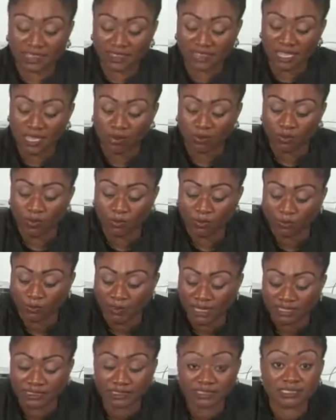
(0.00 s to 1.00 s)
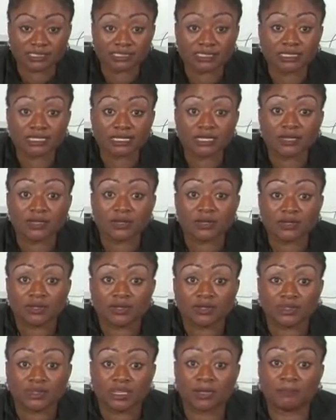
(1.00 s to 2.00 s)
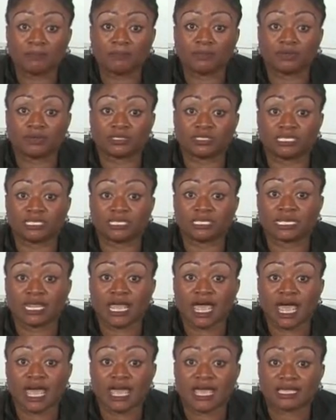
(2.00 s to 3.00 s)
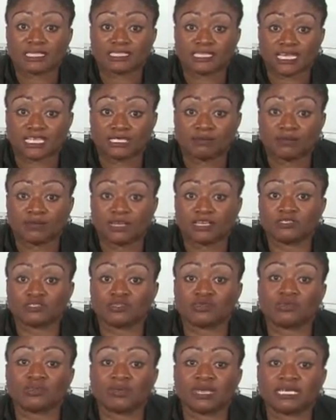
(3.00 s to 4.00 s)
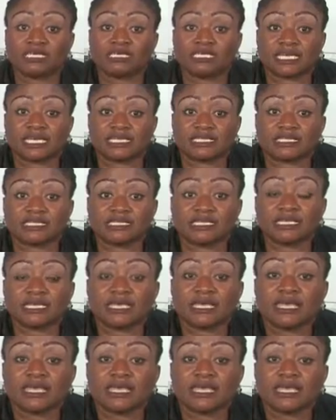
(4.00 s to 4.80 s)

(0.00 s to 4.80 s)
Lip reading: the equipment, the procedure is explained to patients.